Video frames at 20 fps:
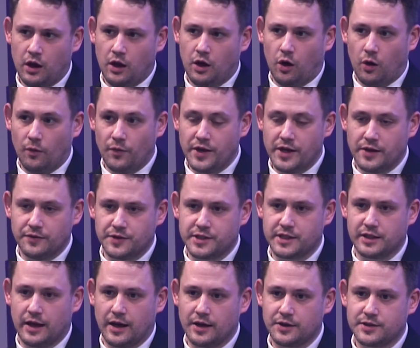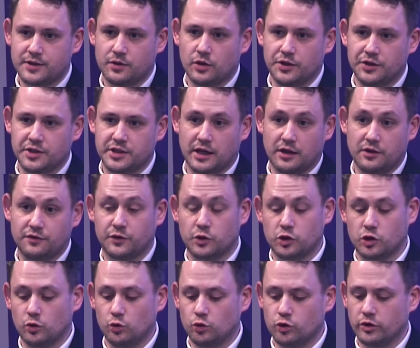on the internet that is safe for
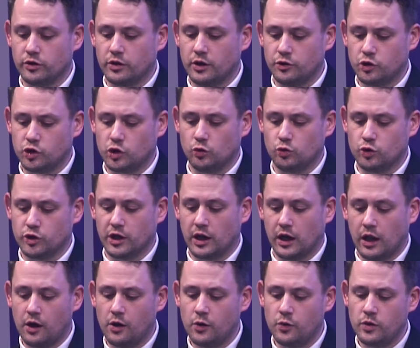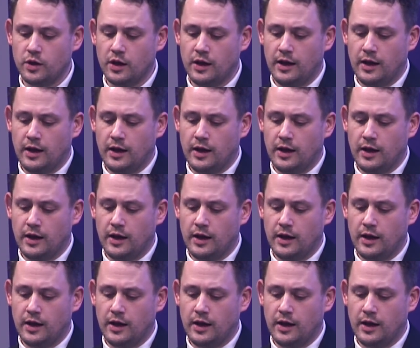children and children alone.